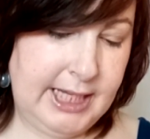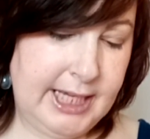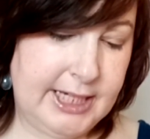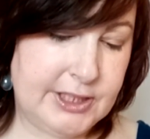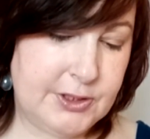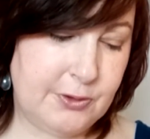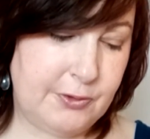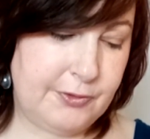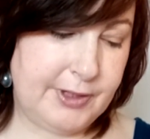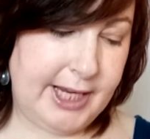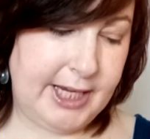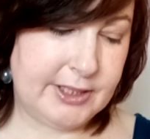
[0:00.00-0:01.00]
It is so
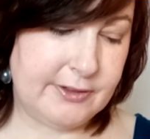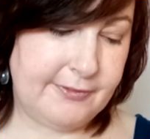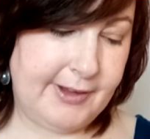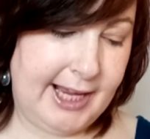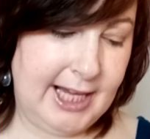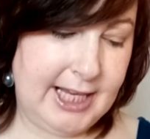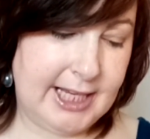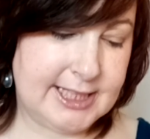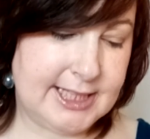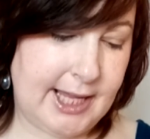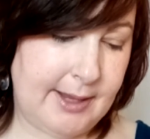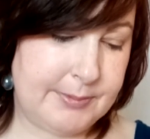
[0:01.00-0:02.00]
freeing to finally
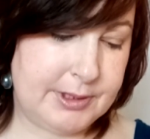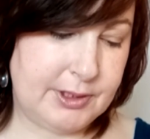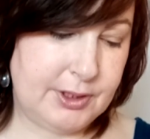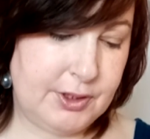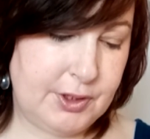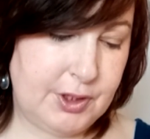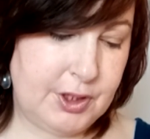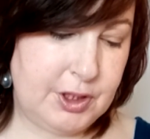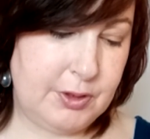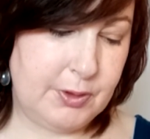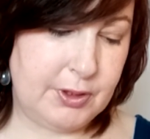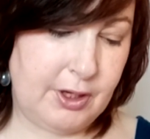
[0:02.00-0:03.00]
accept
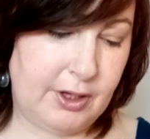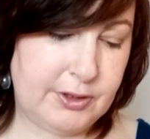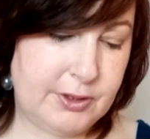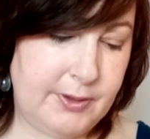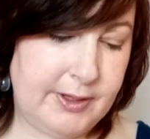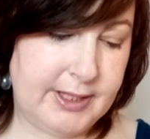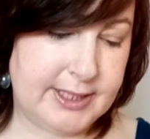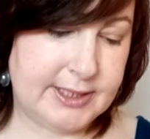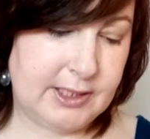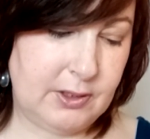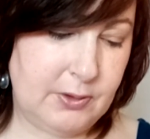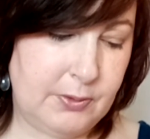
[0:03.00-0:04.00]
you are not doing
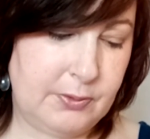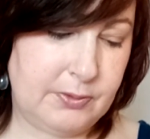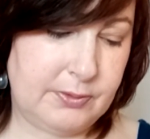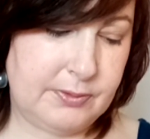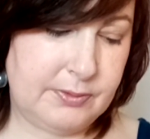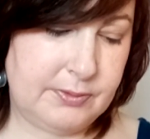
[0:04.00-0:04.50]
this alone.